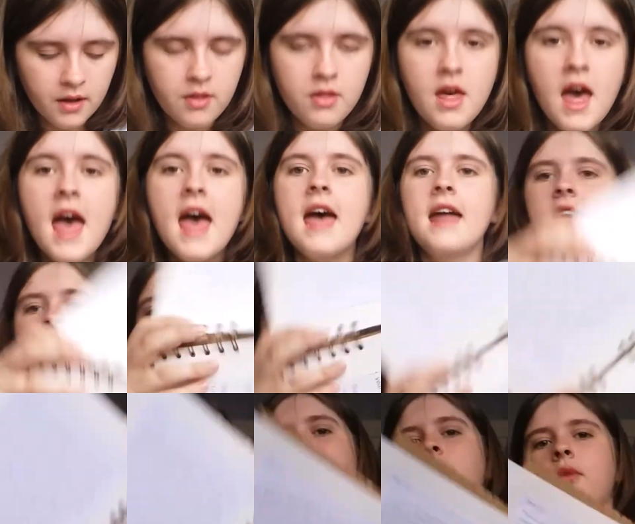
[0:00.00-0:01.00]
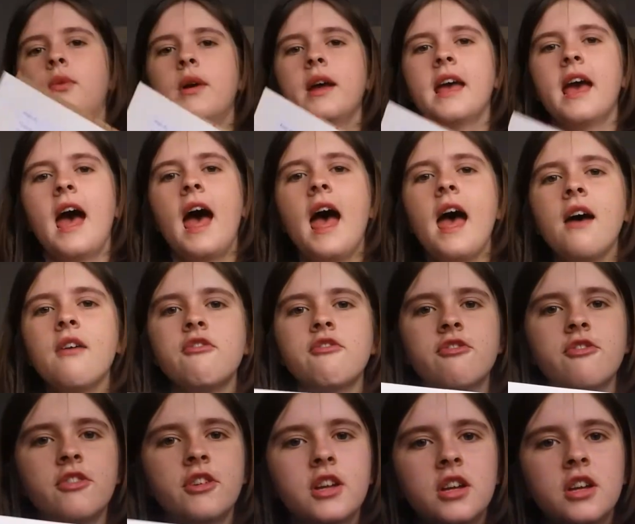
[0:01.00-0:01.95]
Then we have